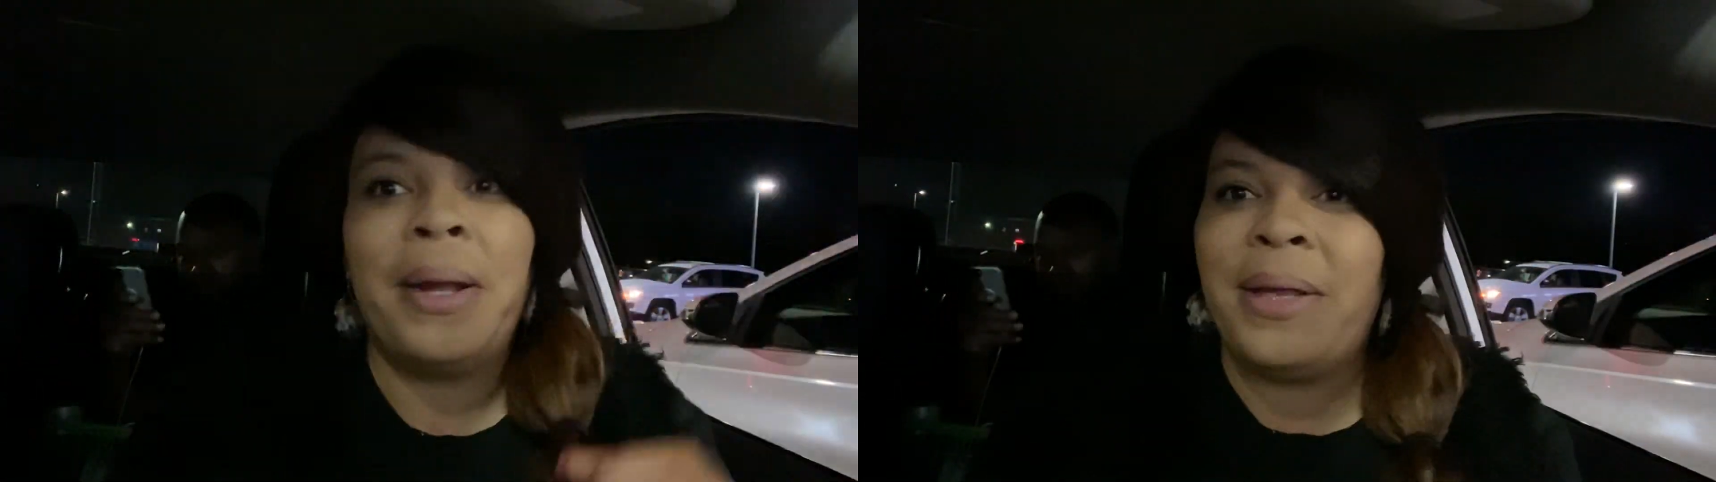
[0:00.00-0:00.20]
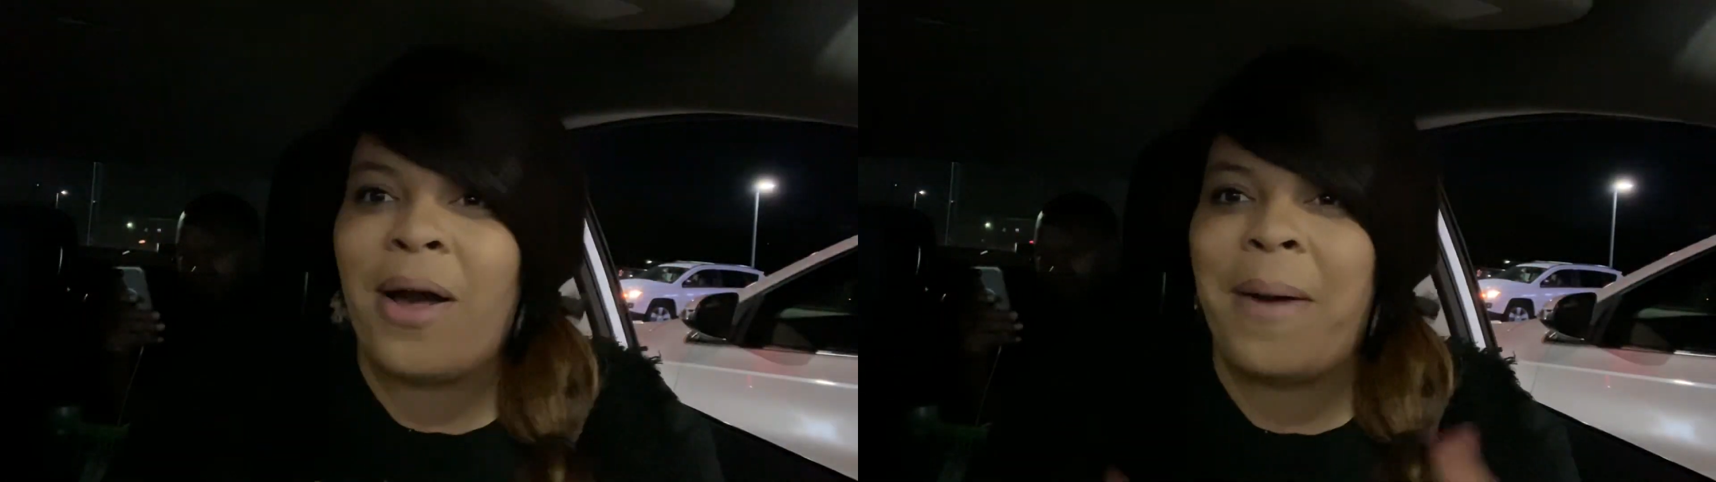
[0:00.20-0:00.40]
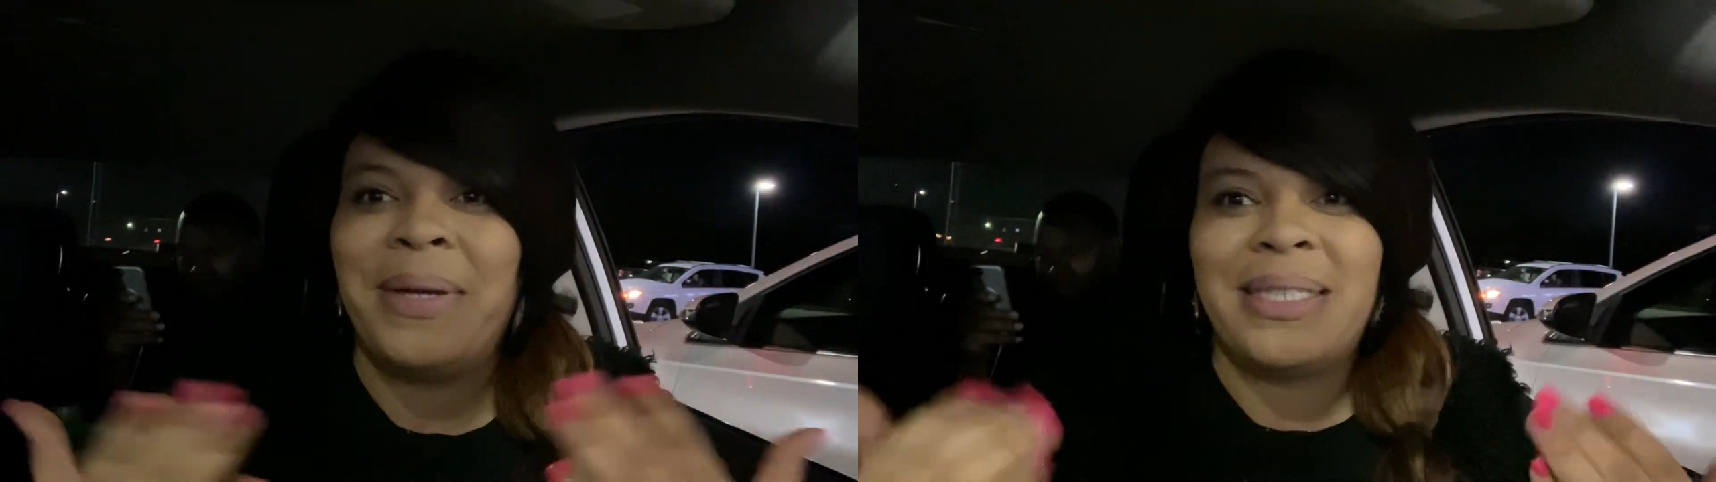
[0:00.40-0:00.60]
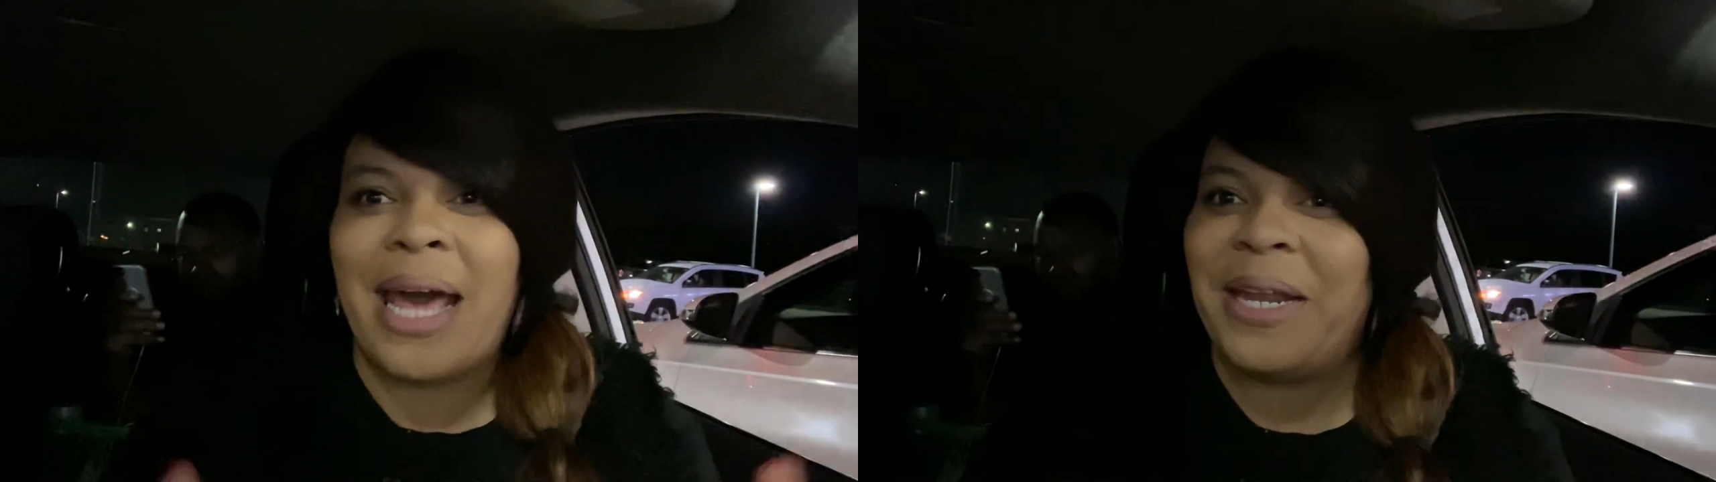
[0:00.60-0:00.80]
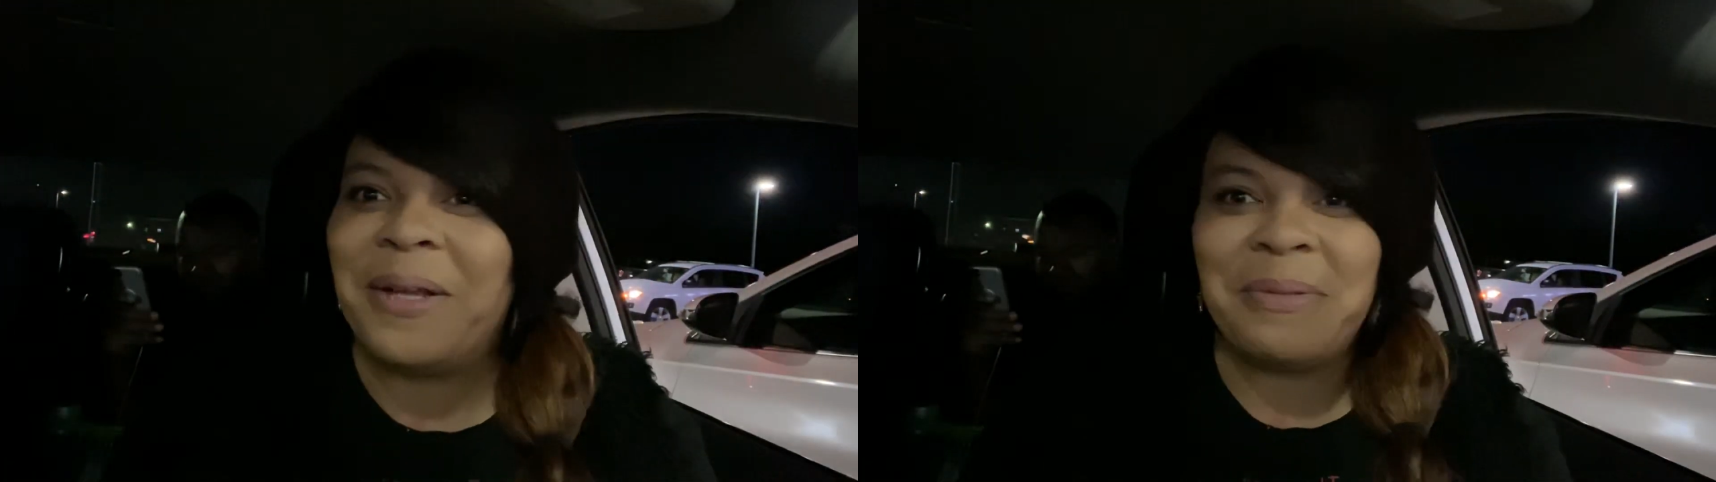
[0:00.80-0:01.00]
y'all i'm
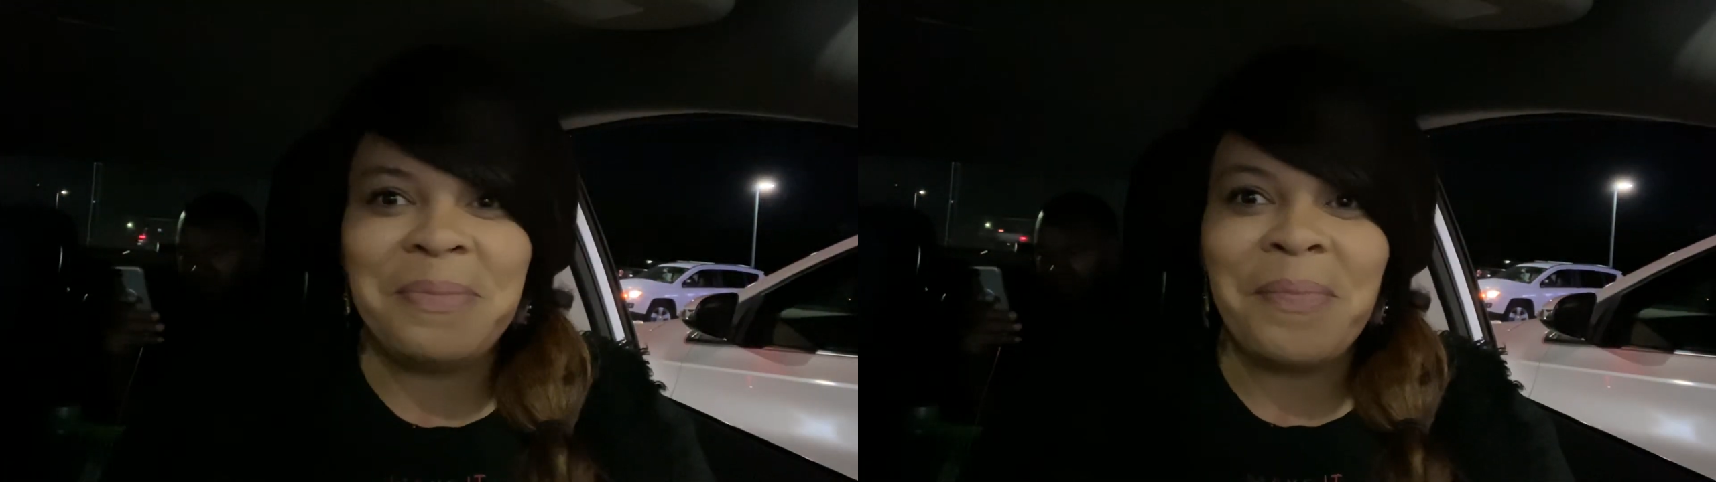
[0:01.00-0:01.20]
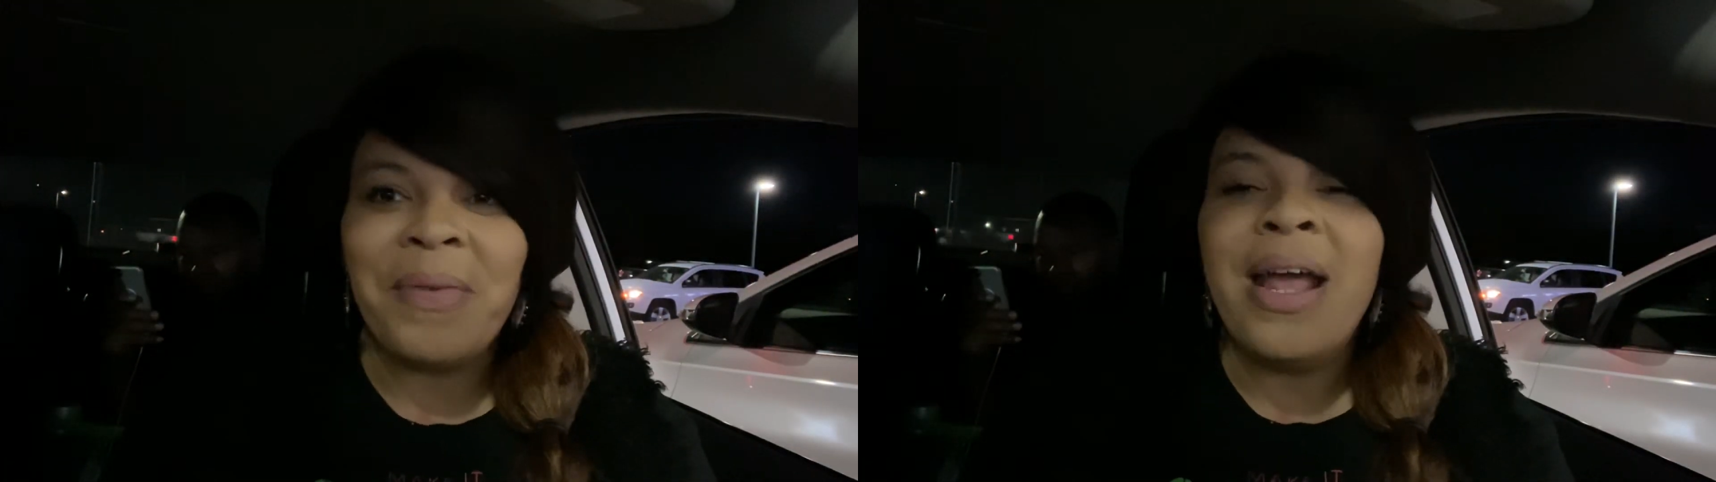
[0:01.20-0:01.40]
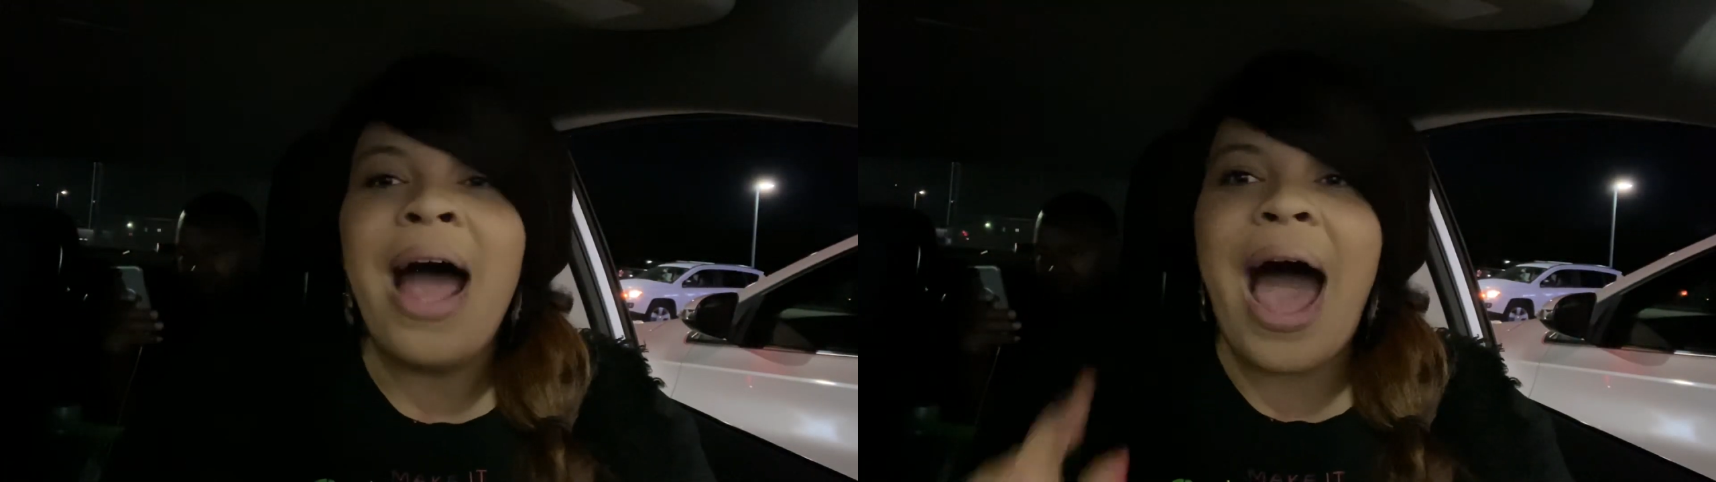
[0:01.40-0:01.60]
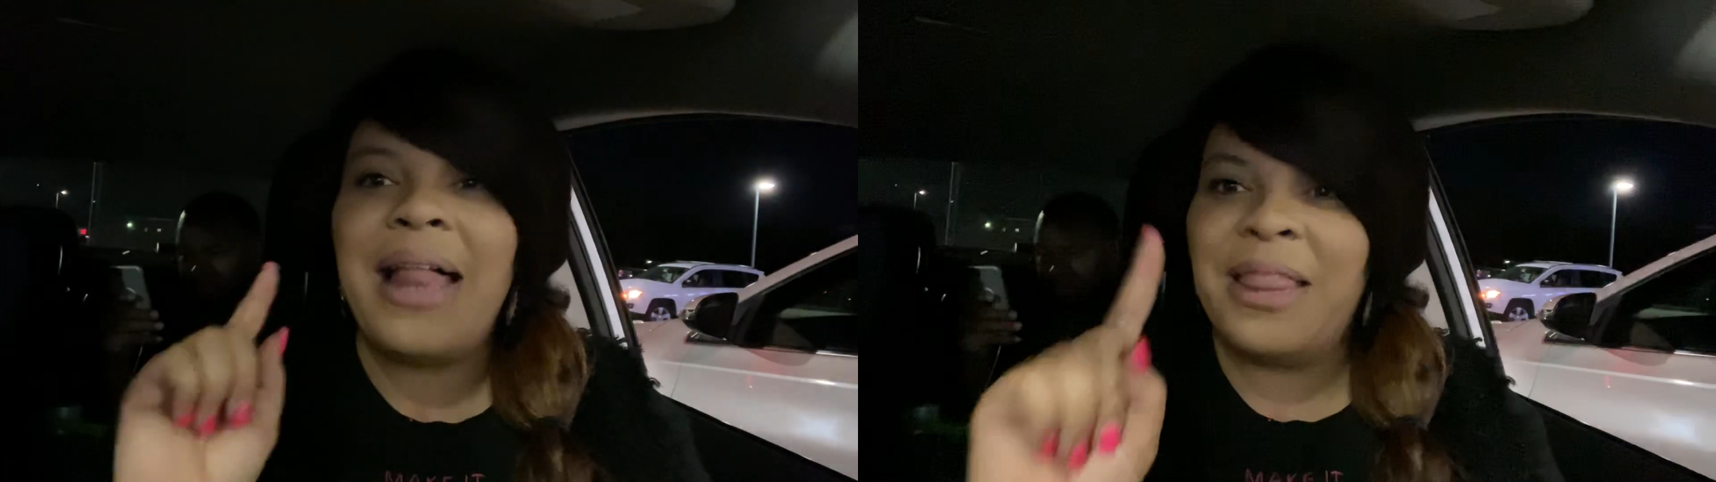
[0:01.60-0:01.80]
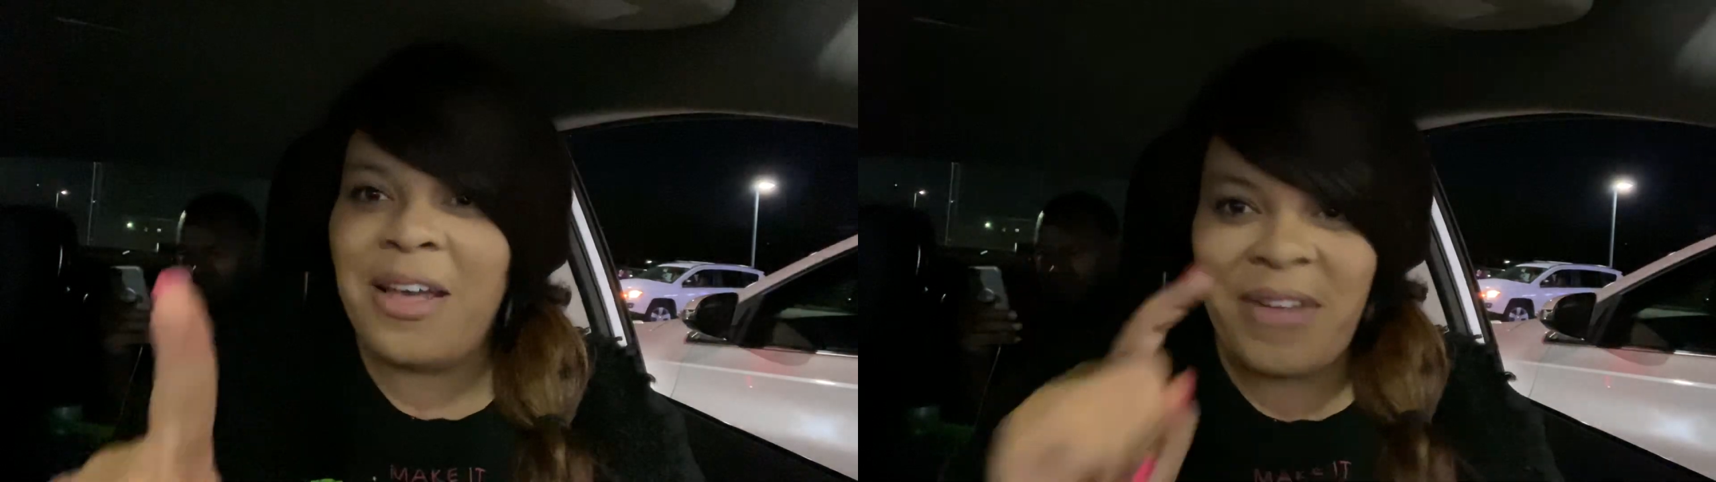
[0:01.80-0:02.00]
excited
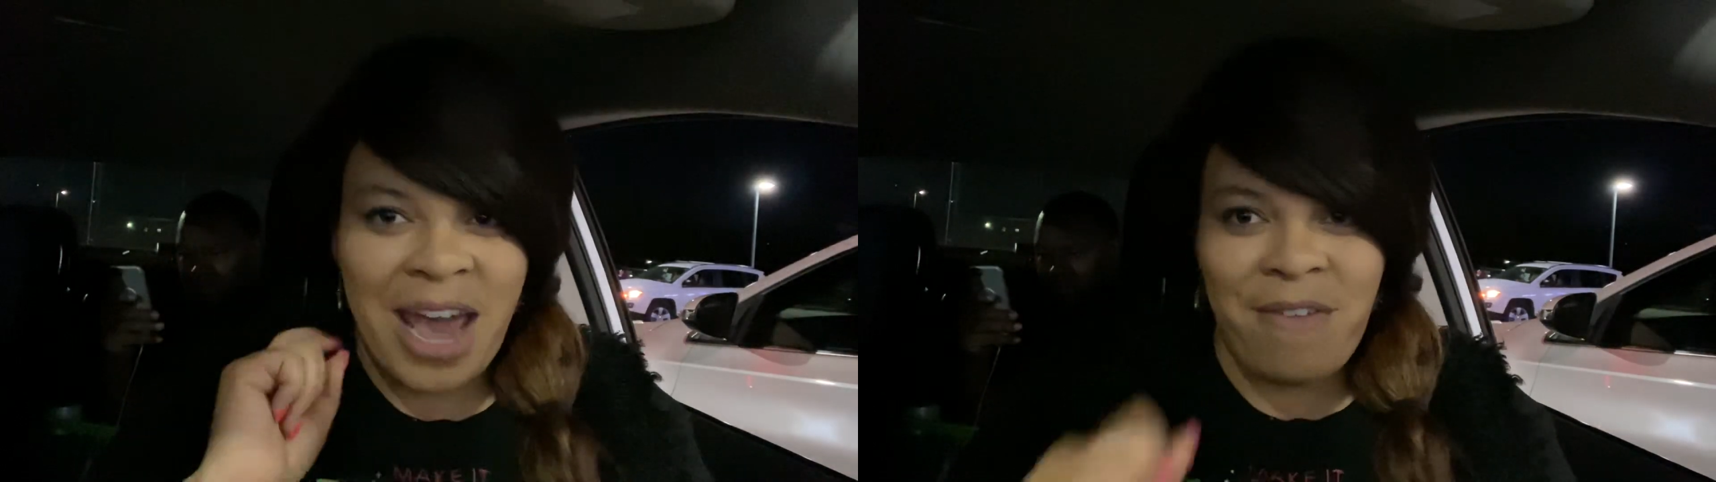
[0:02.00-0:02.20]
I love